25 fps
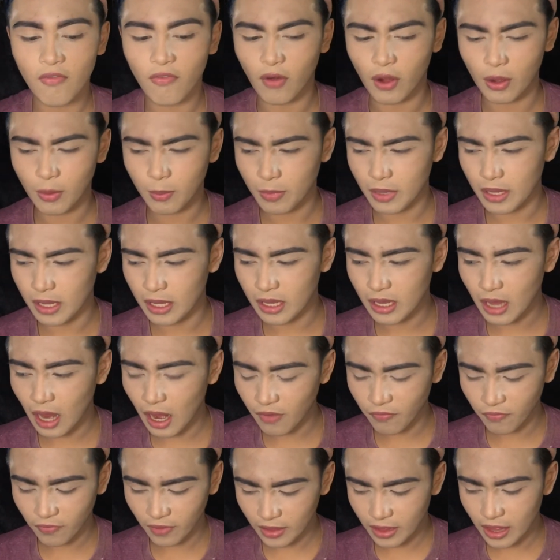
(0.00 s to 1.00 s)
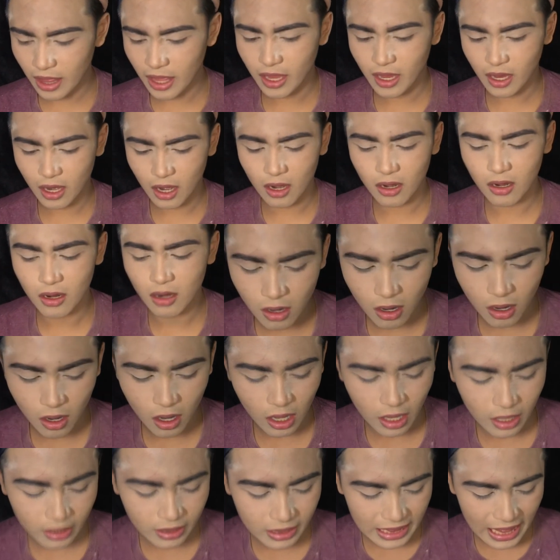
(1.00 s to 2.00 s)
for me, I feel like
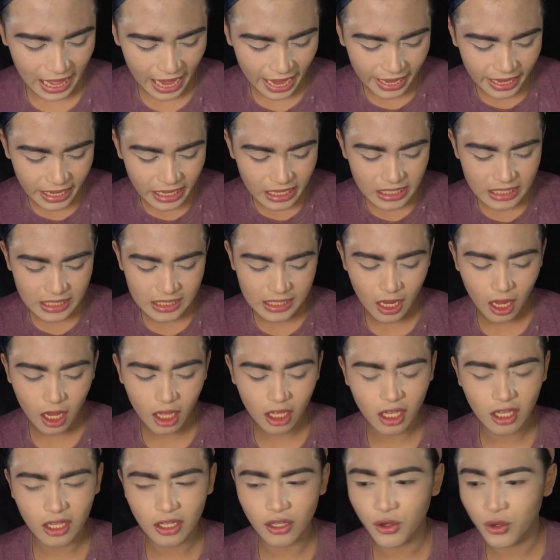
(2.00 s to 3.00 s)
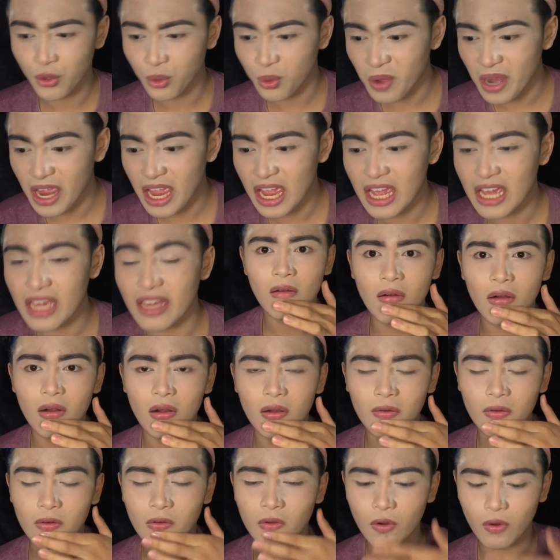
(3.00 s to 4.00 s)
a nice gray
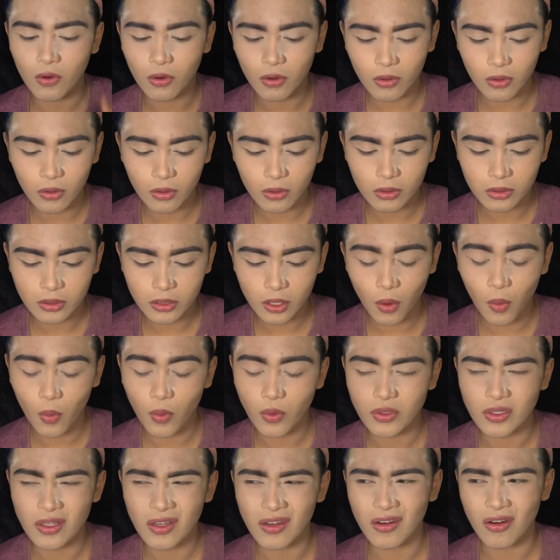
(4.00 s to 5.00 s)
or cool toned